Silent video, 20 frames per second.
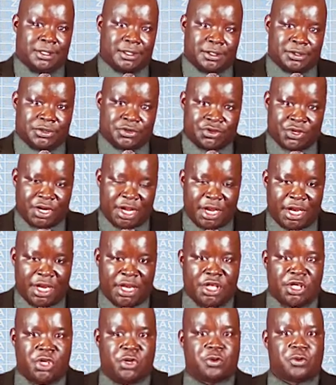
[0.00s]

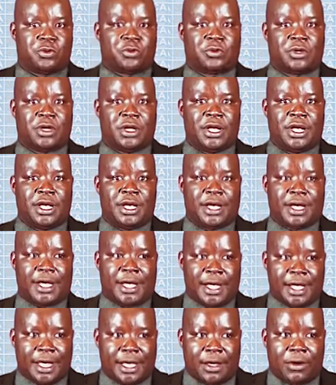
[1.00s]
training you
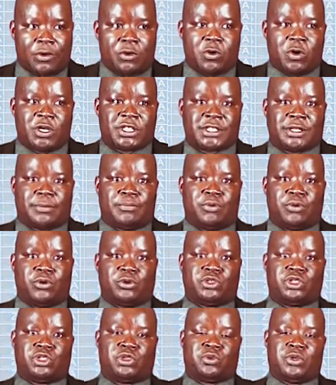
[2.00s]
how you are
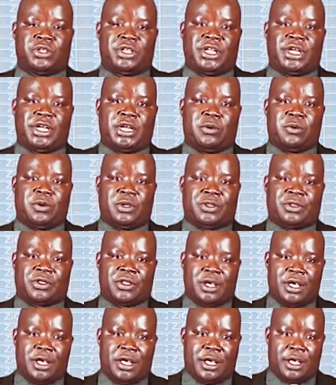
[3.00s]
supposed to deal with
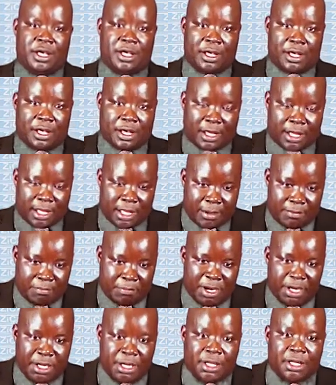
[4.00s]

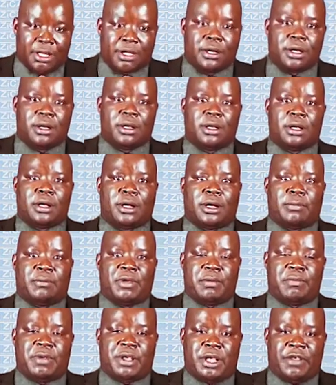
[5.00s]
company,
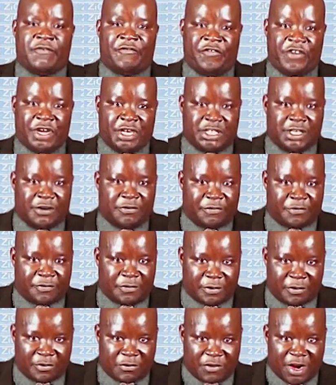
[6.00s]
maybe effective
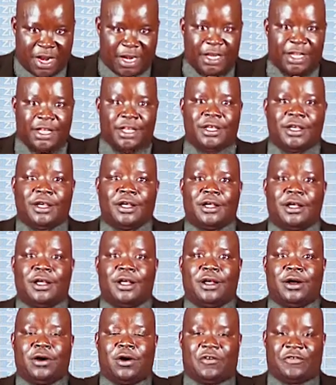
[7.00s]
running
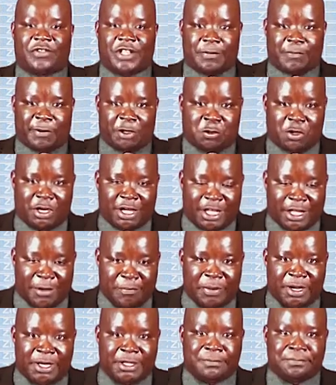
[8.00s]
of that particular
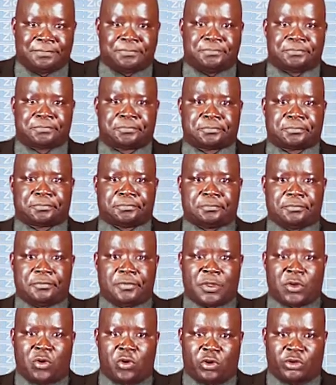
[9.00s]
company.
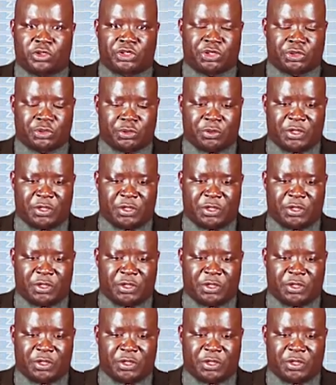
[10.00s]
Also,